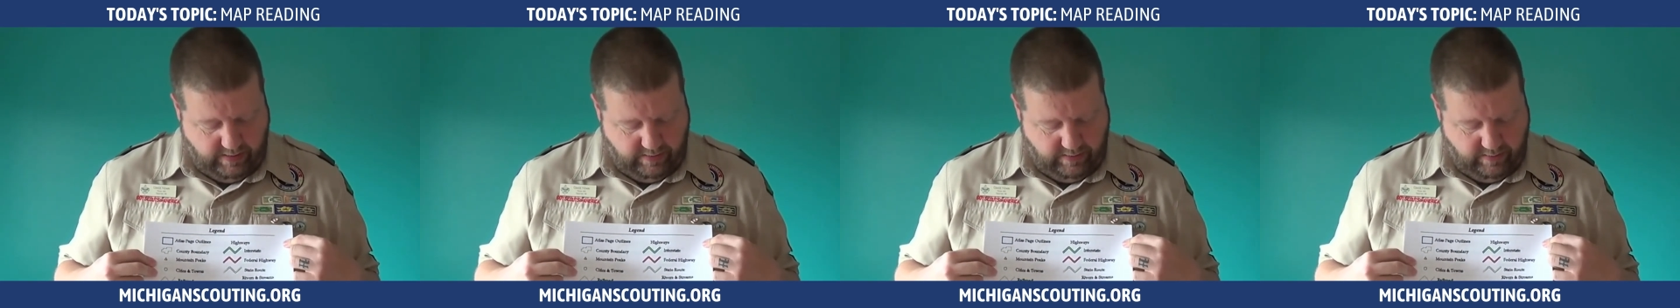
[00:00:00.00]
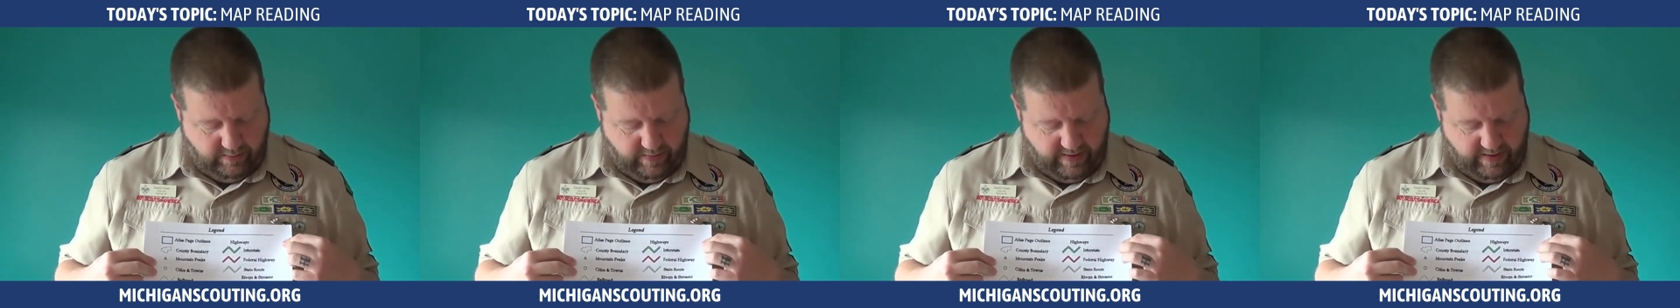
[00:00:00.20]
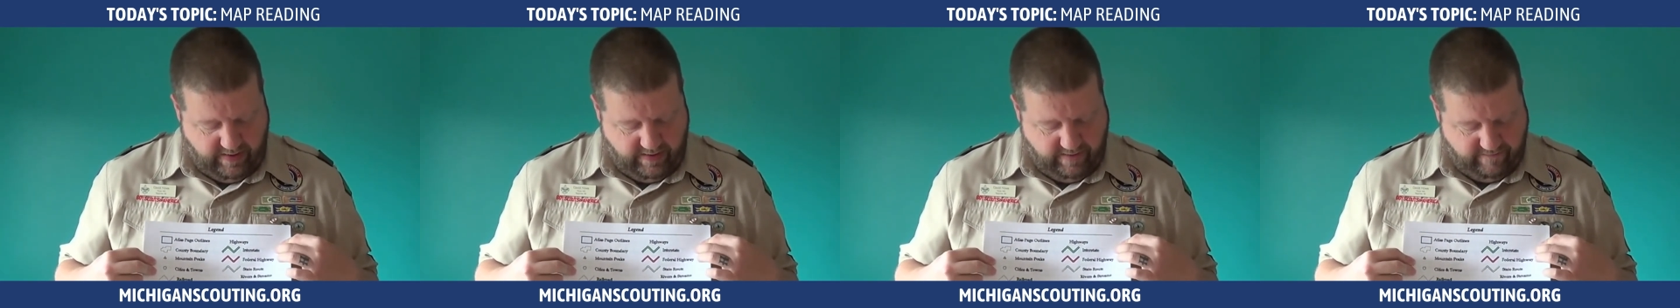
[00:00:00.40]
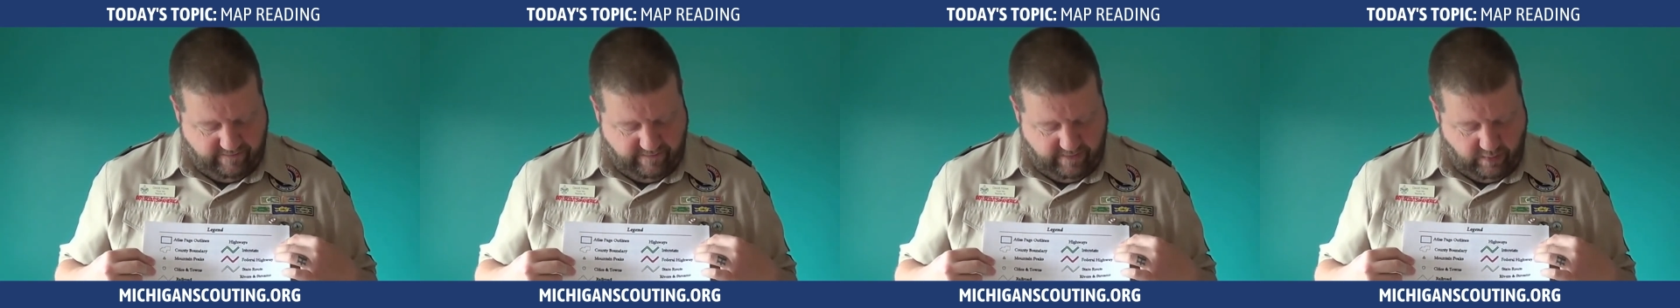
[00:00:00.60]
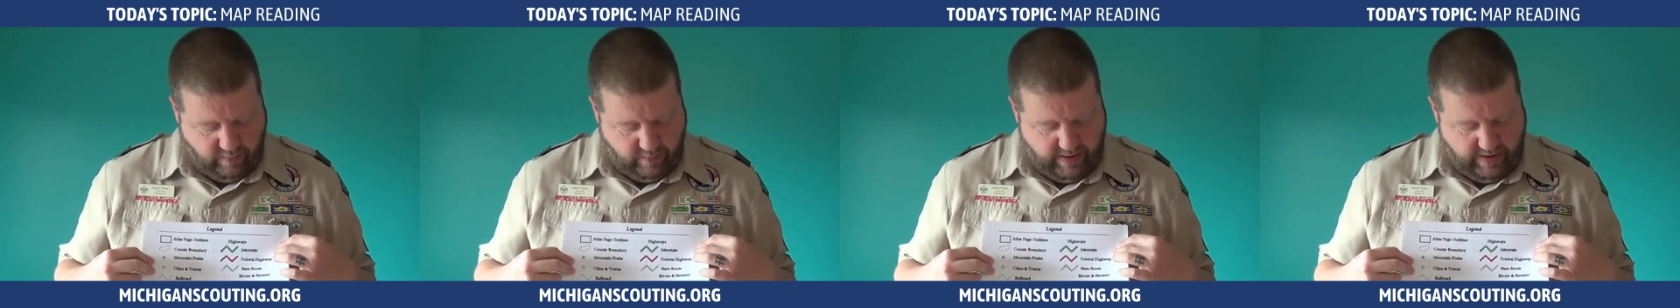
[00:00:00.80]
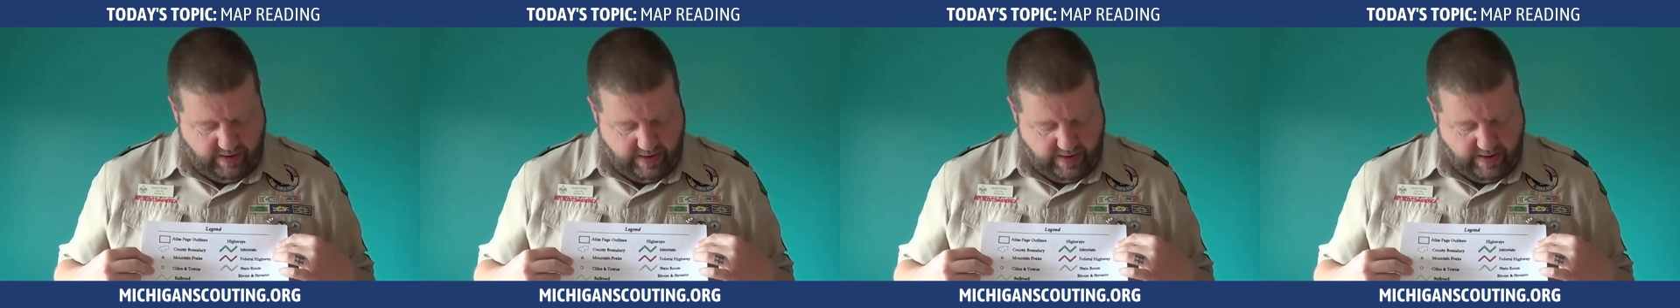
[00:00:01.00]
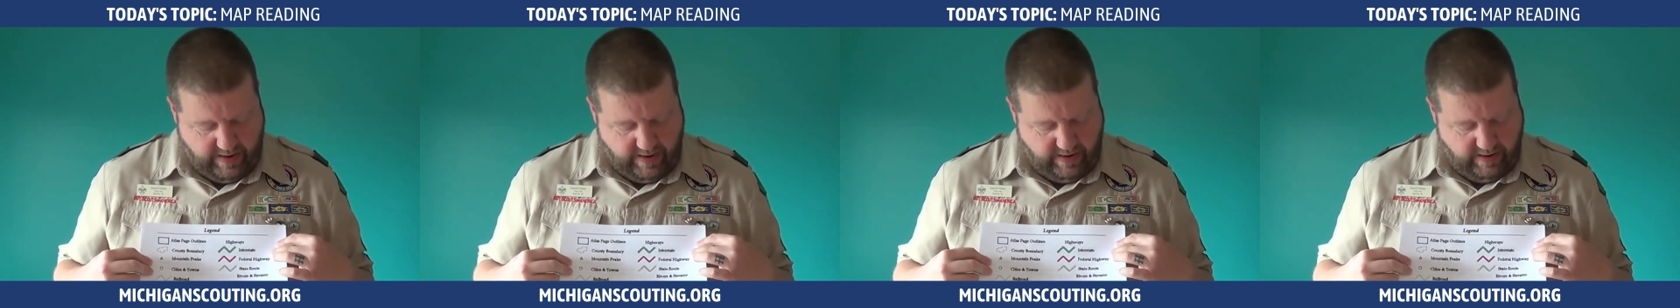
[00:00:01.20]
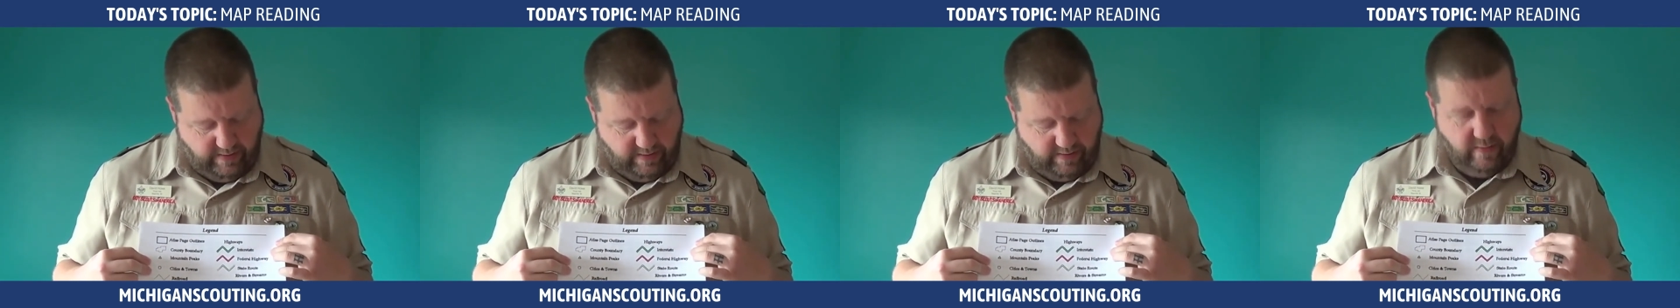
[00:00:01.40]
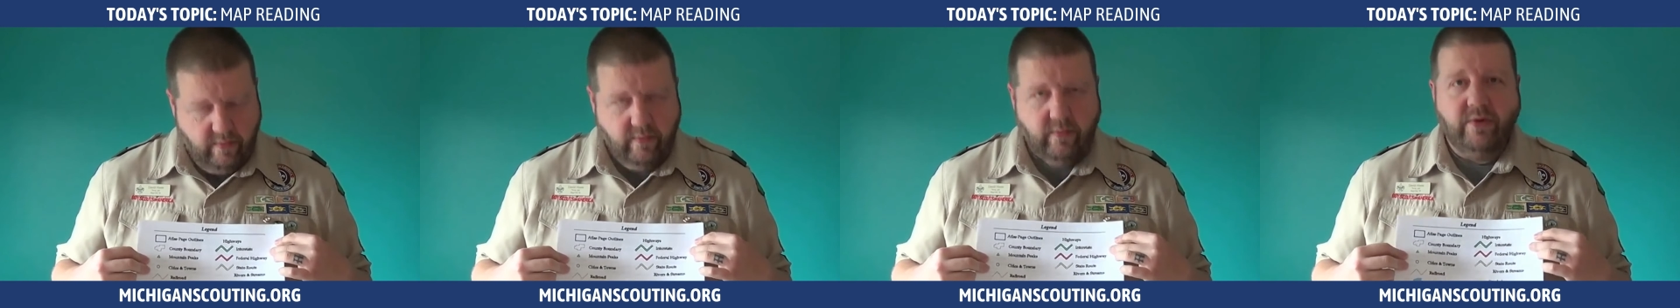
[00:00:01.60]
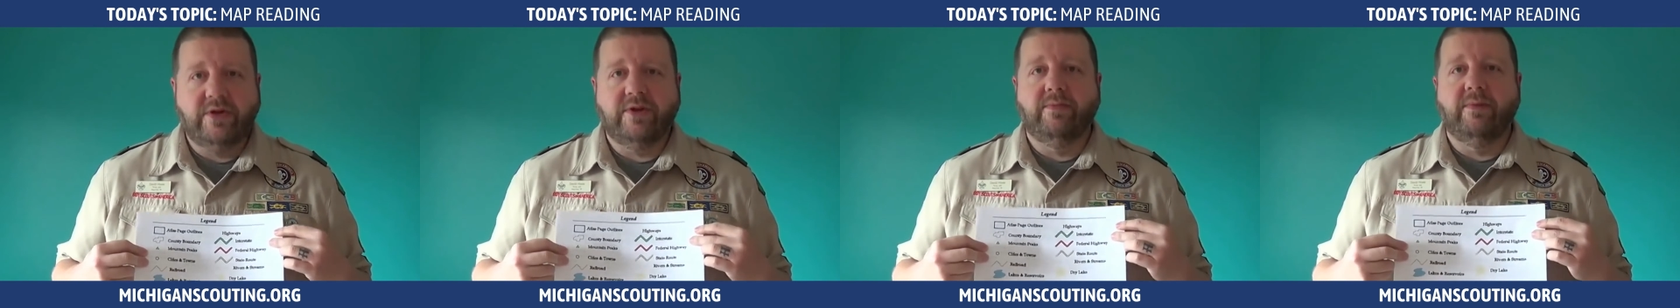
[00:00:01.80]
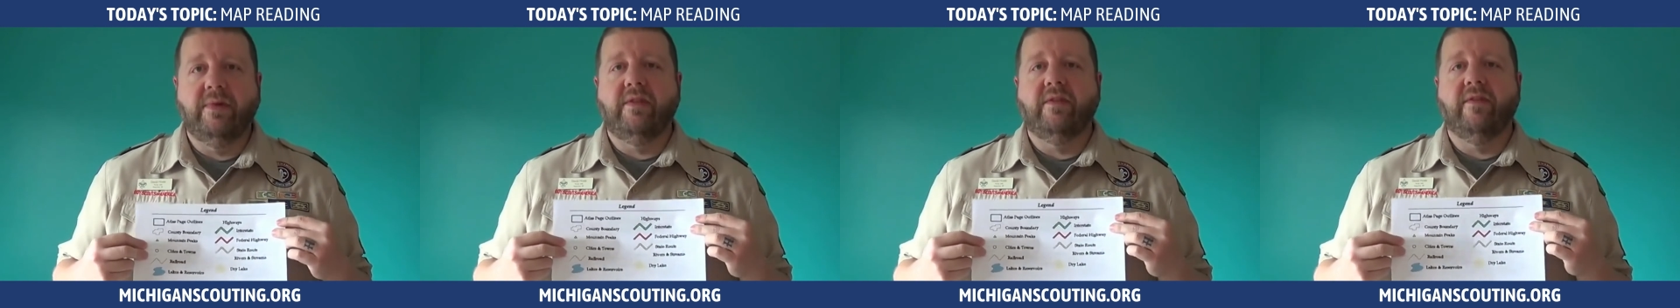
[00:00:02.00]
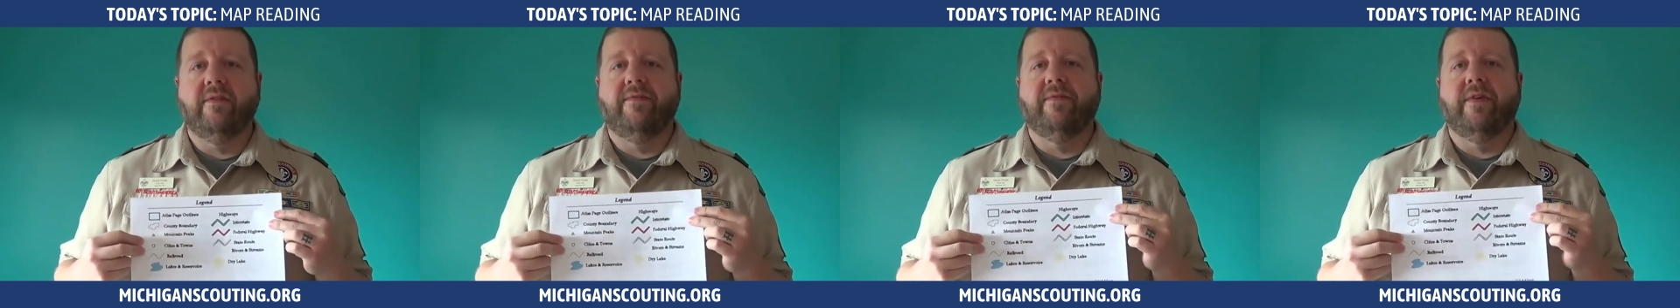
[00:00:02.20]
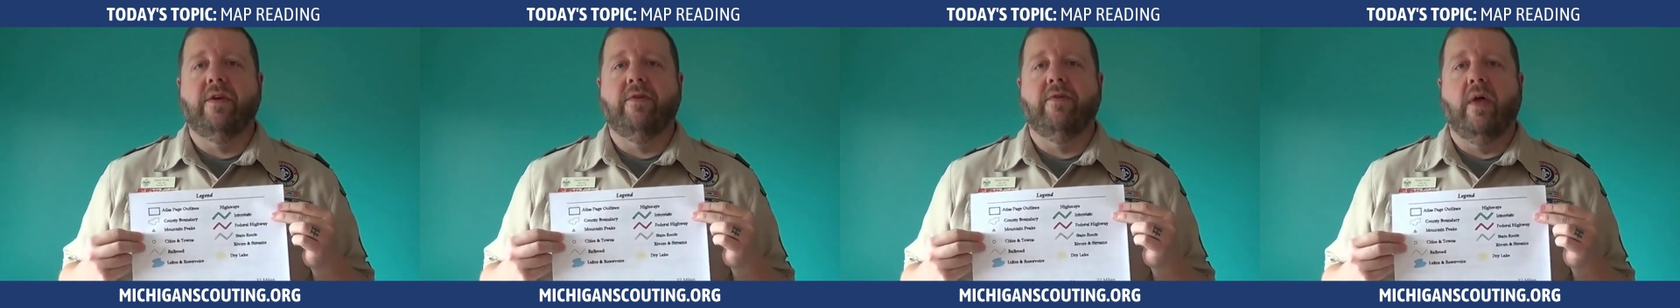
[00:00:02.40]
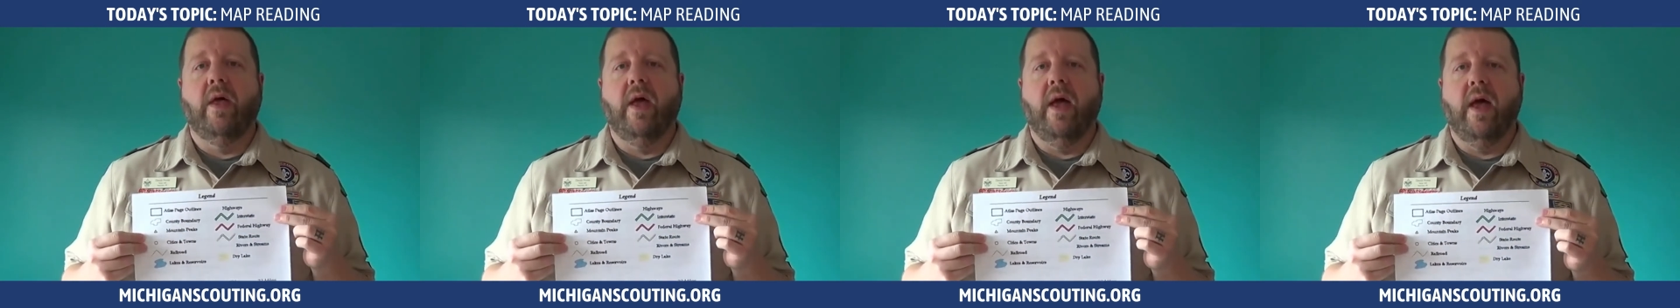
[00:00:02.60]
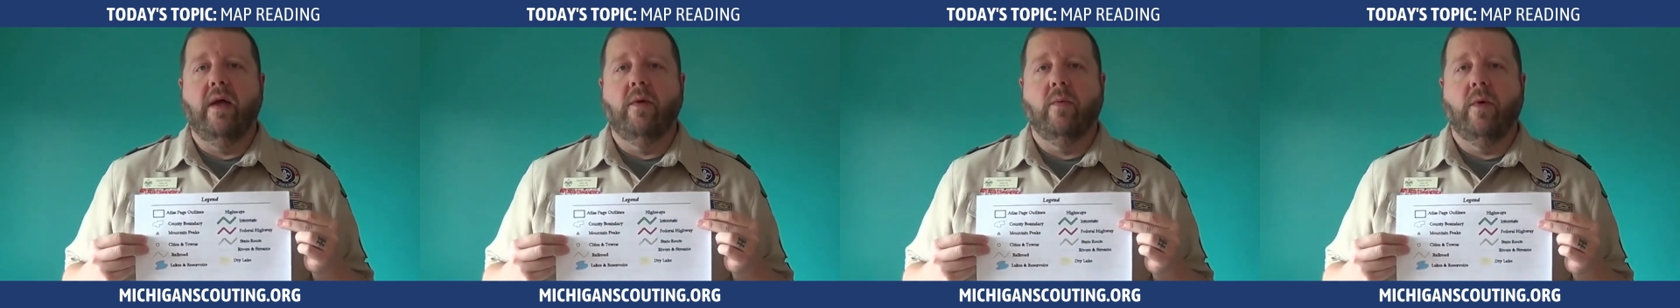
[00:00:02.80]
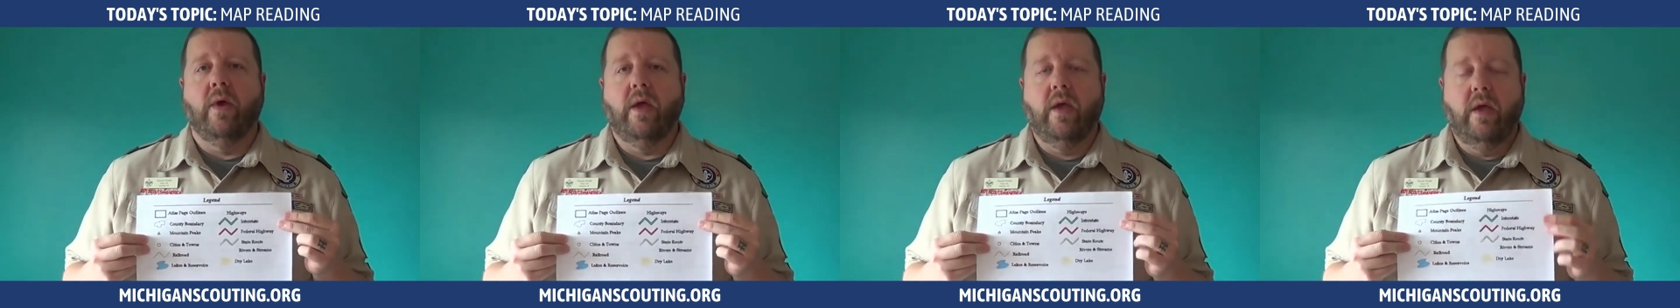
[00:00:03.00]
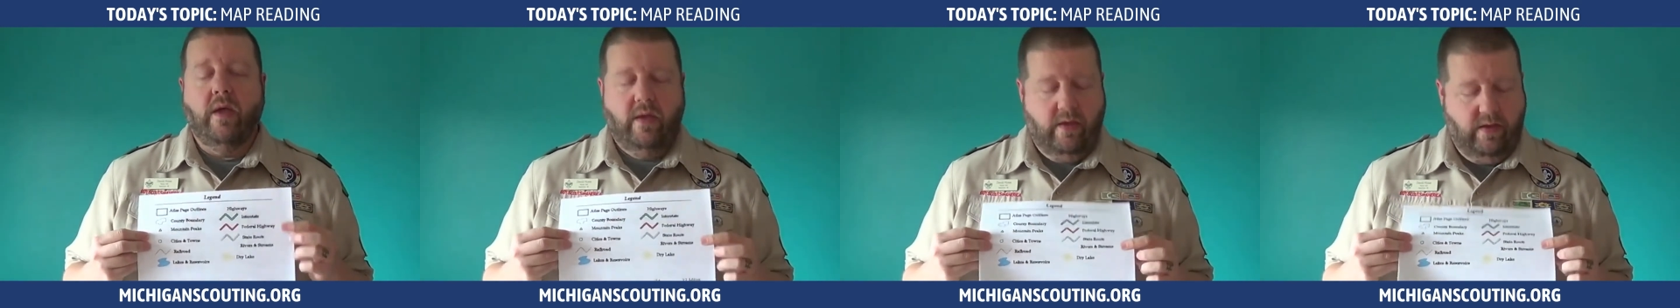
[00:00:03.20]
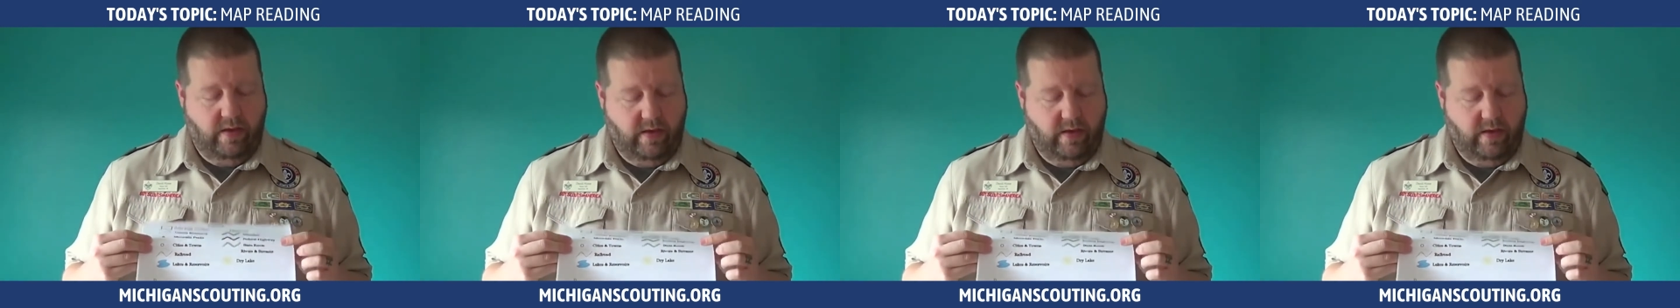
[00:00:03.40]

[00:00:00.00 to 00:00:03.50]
You have a red line, which means a federal highway.